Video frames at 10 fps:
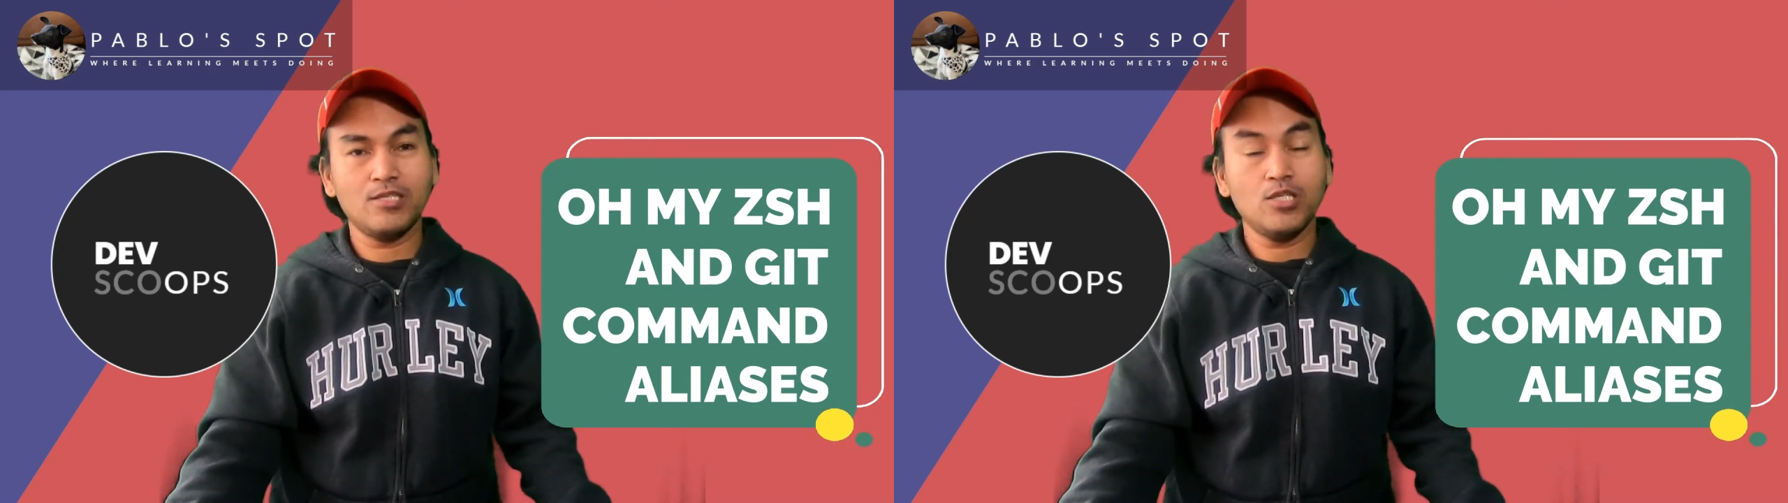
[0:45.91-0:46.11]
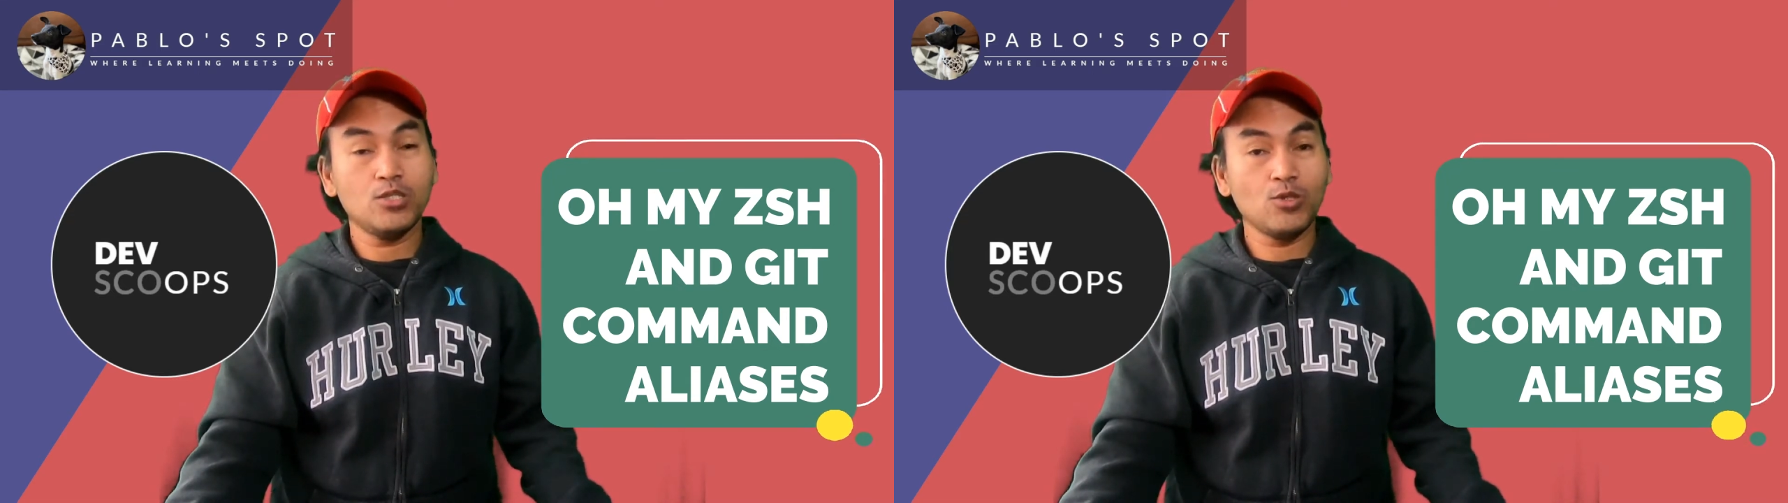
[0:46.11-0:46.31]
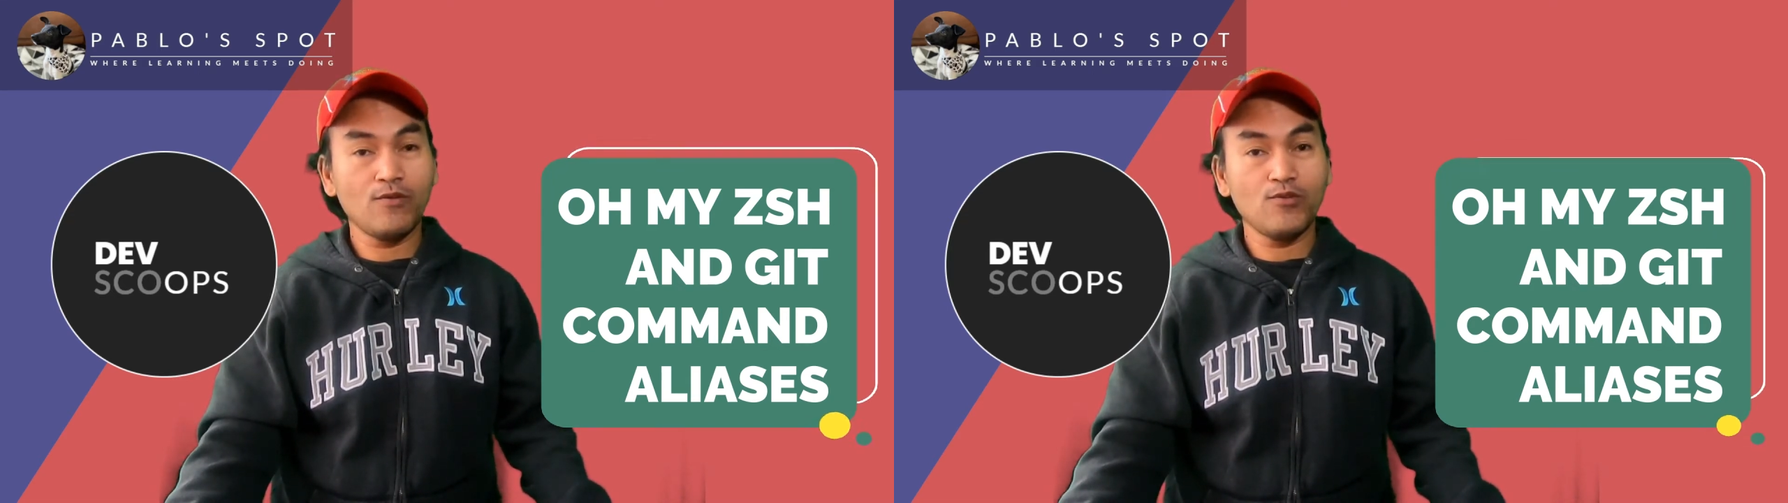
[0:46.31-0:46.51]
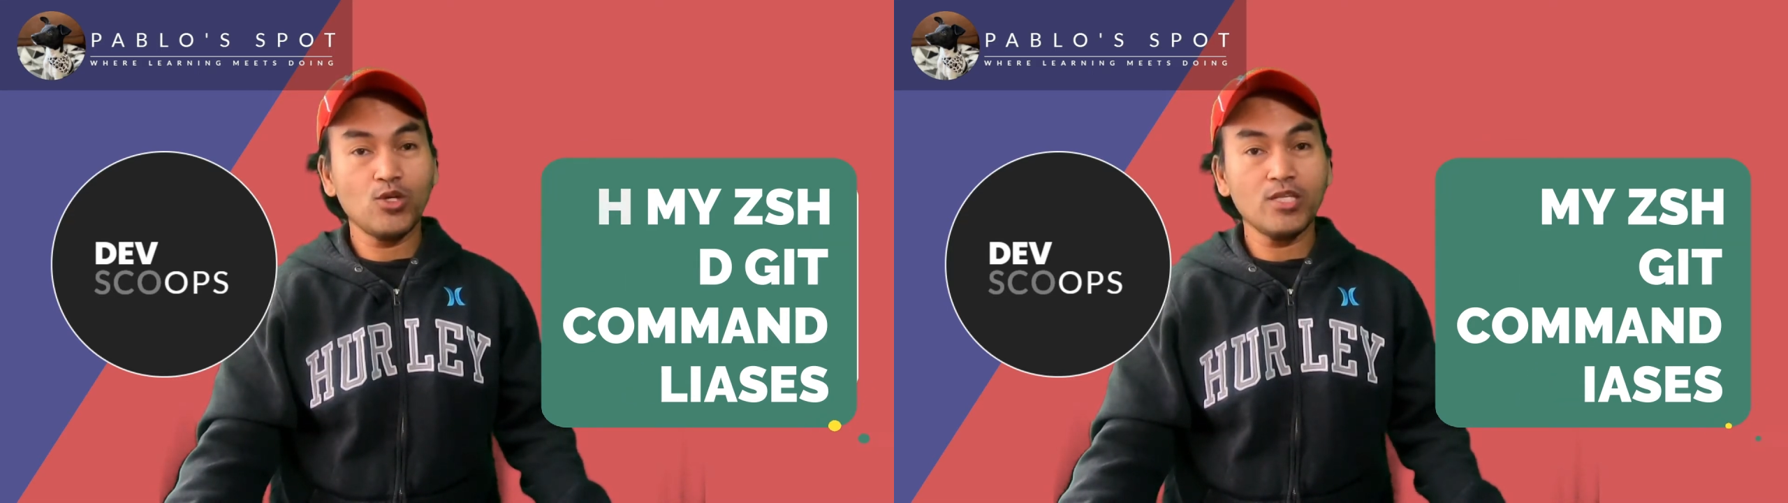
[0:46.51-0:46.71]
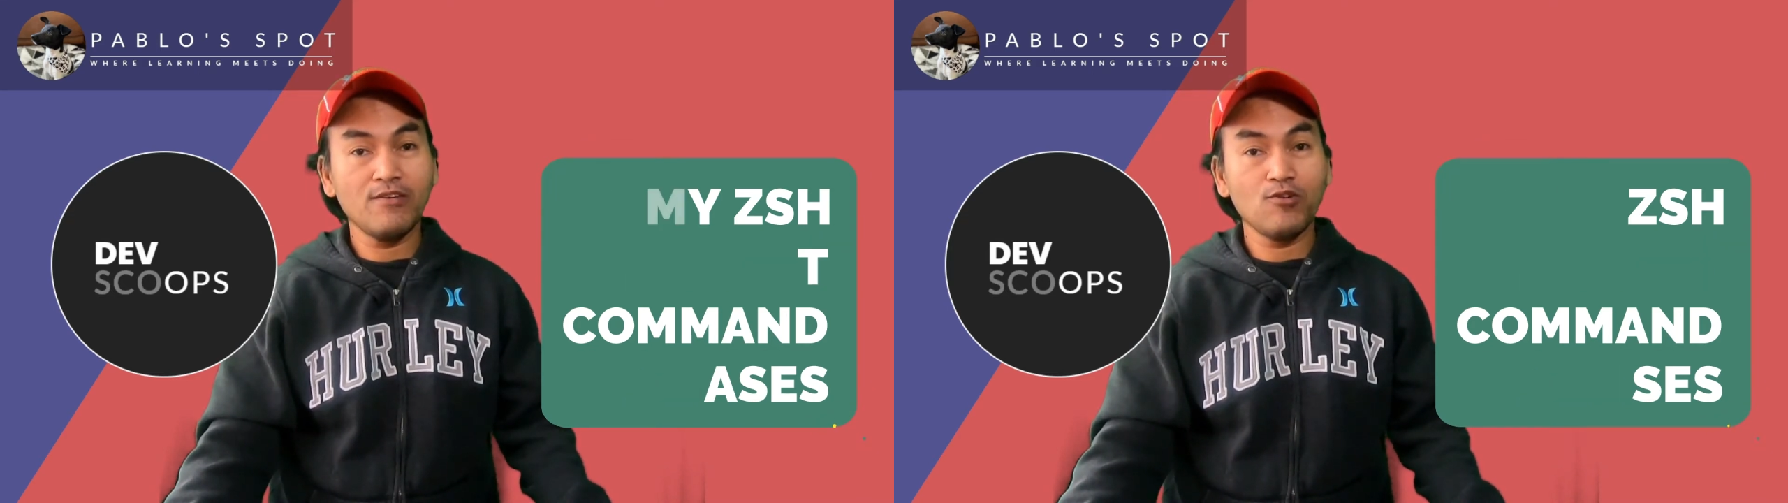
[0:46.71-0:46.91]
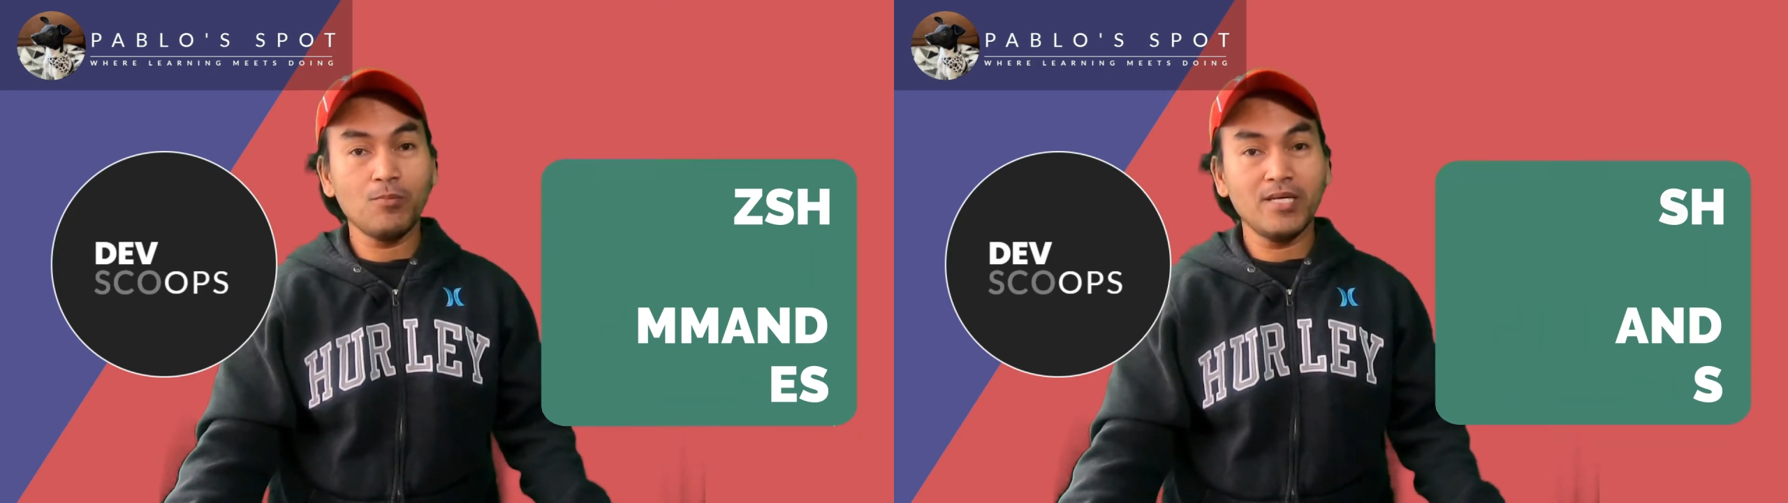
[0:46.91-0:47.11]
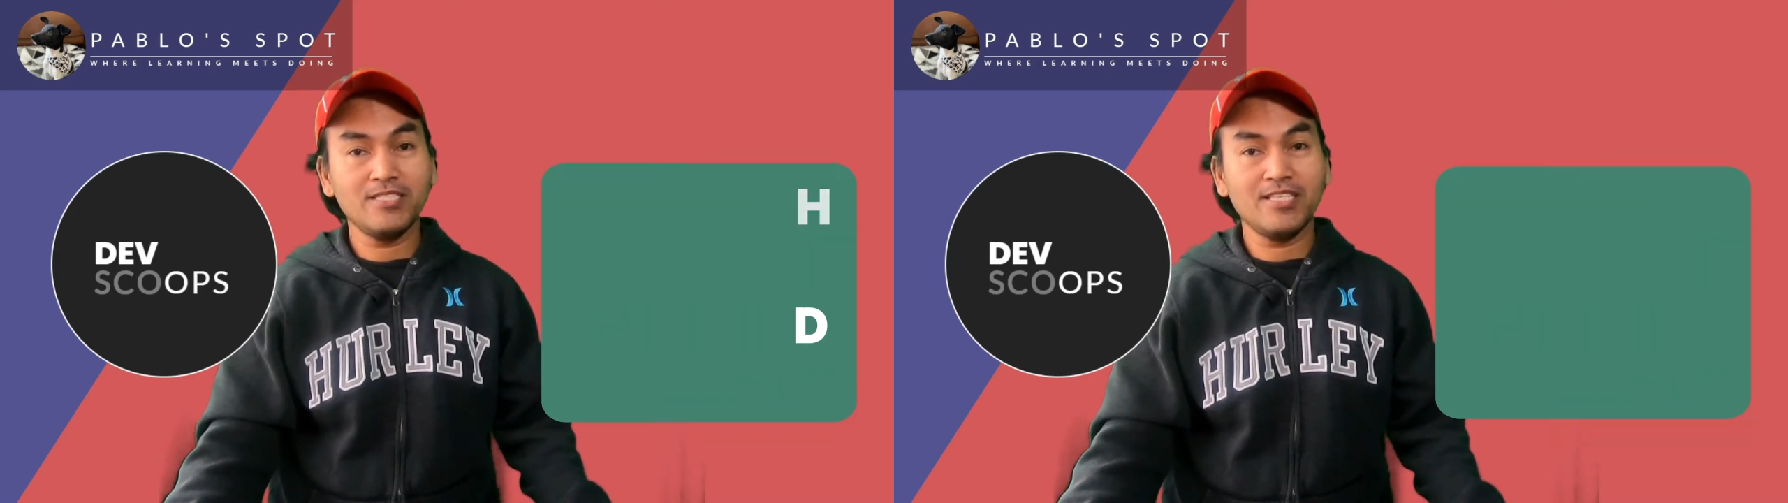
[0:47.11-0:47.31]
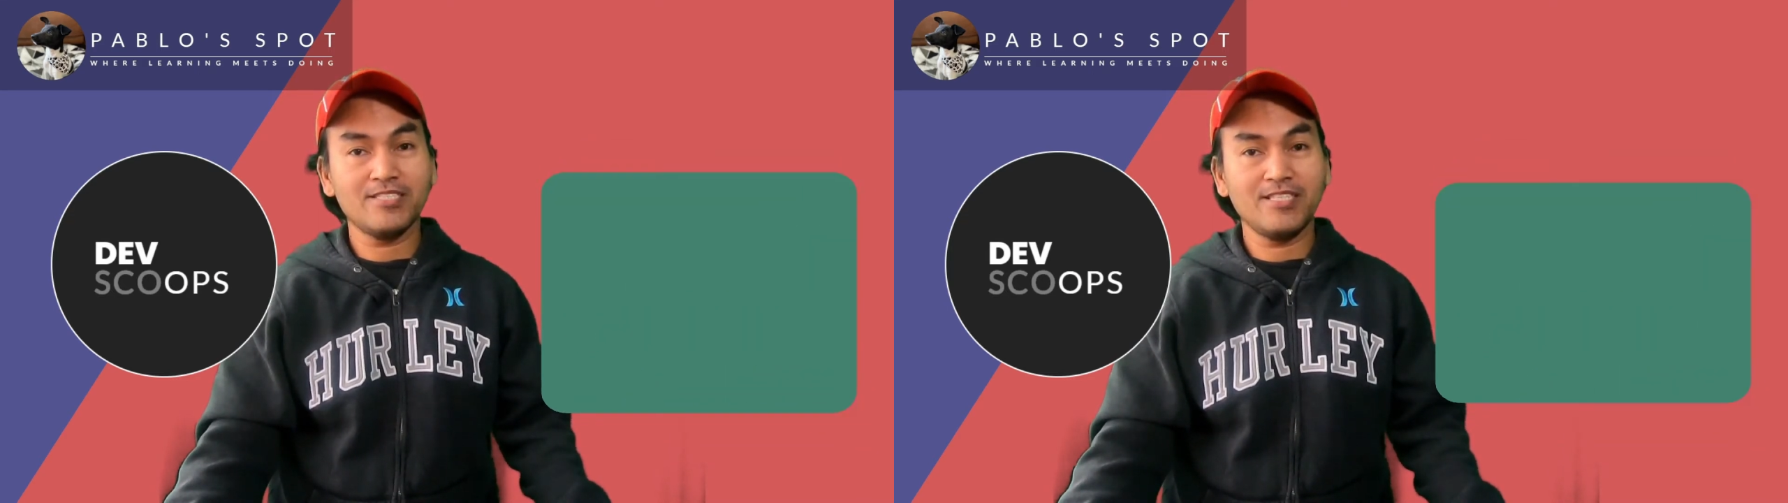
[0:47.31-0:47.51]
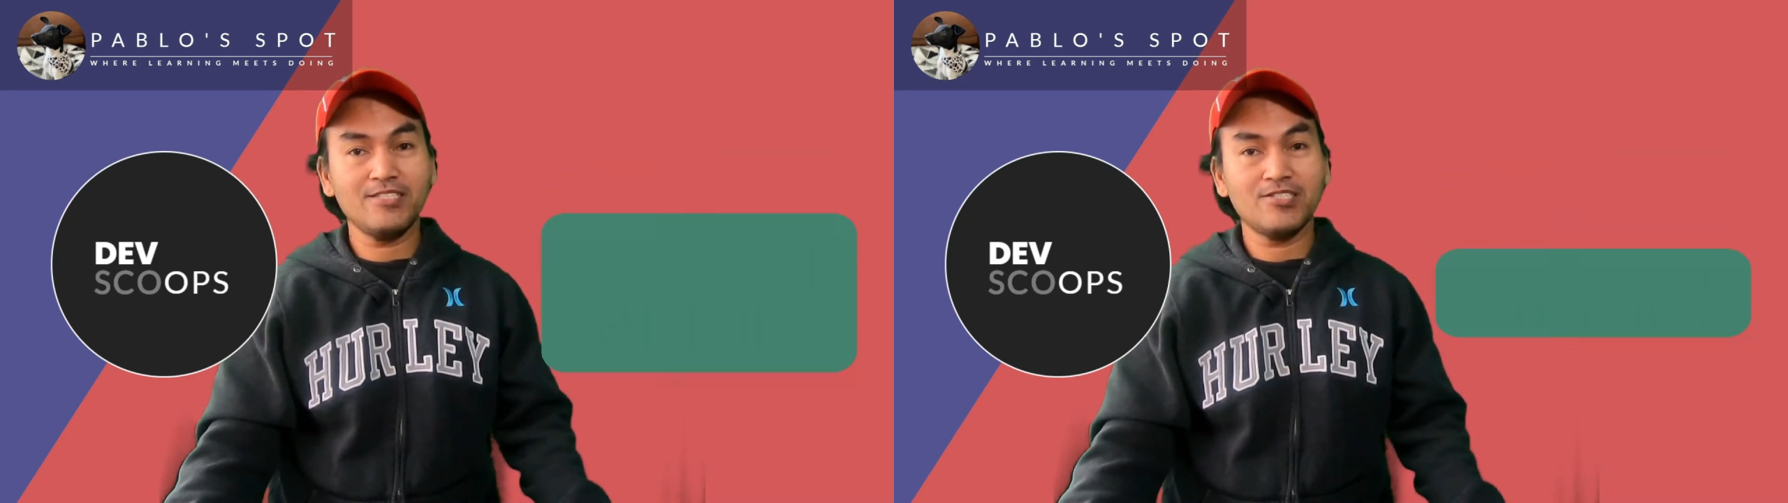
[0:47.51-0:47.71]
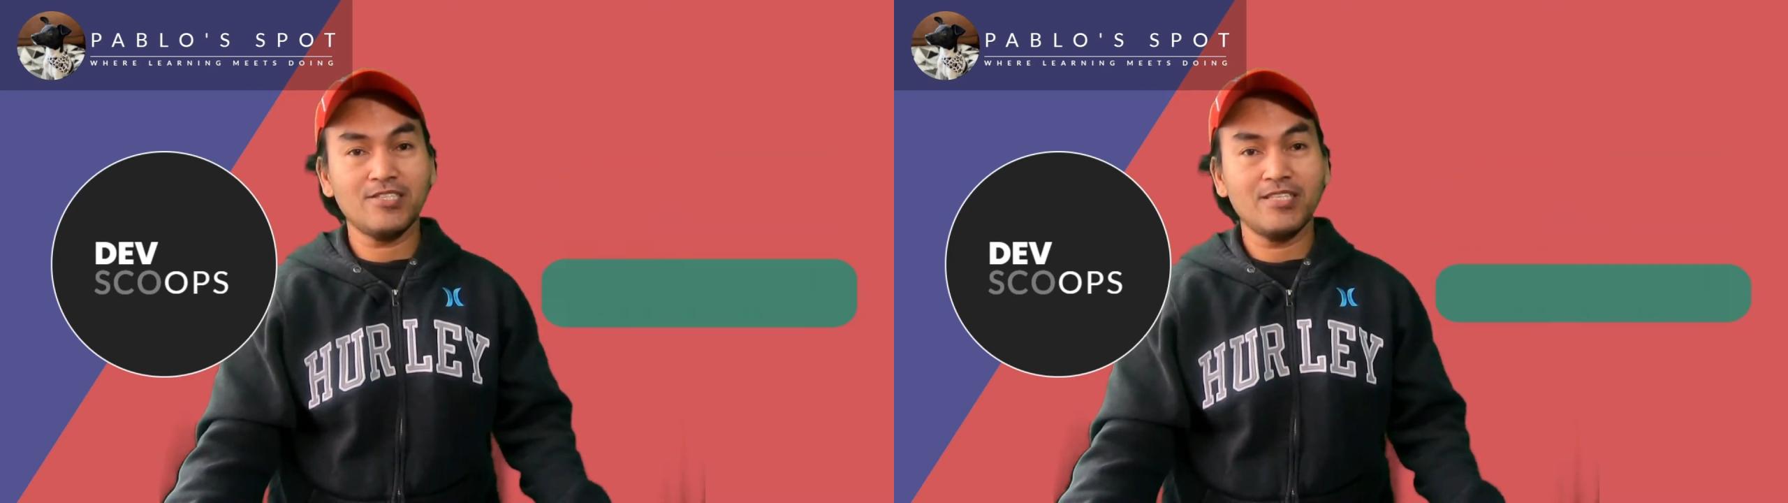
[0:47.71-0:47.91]
So if you don't have
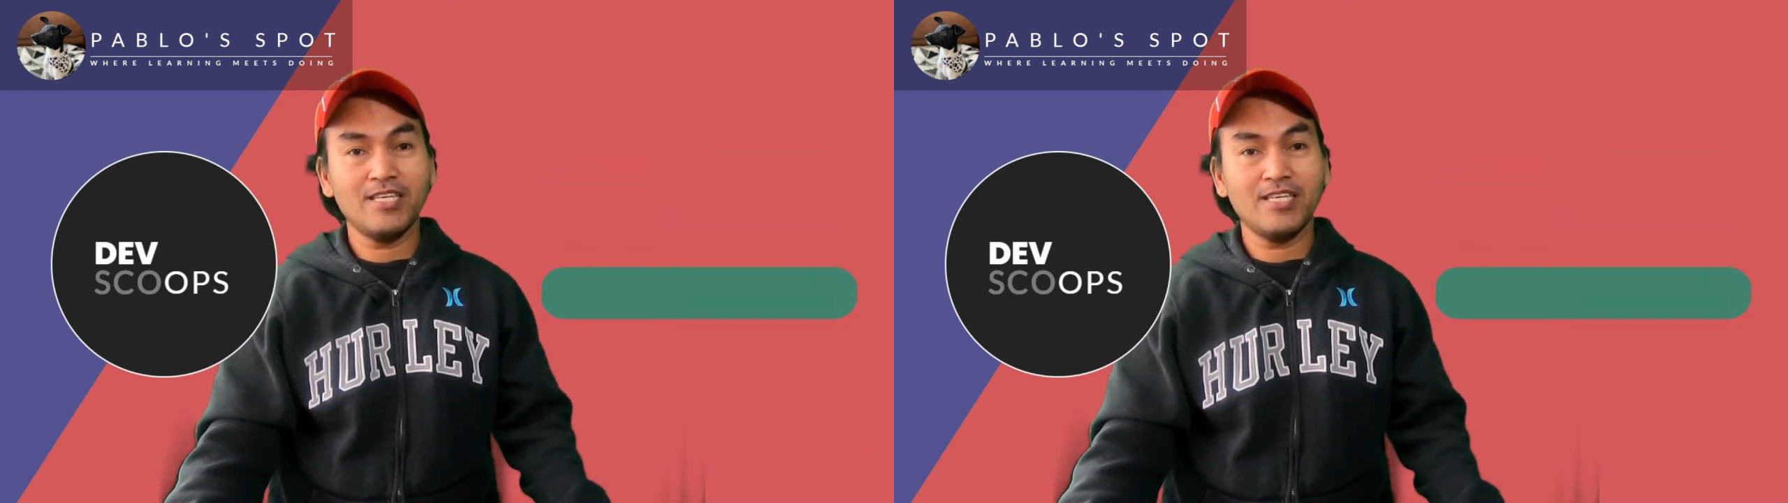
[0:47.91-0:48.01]
oh-my-zsh,